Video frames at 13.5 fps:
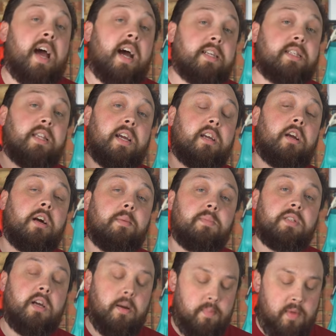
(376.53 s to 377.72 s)
As he then
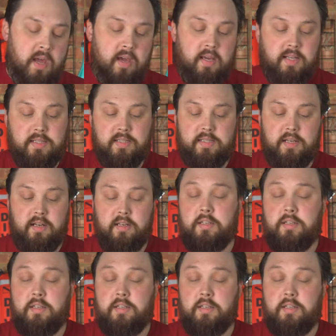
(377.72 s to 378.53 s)
comes up, his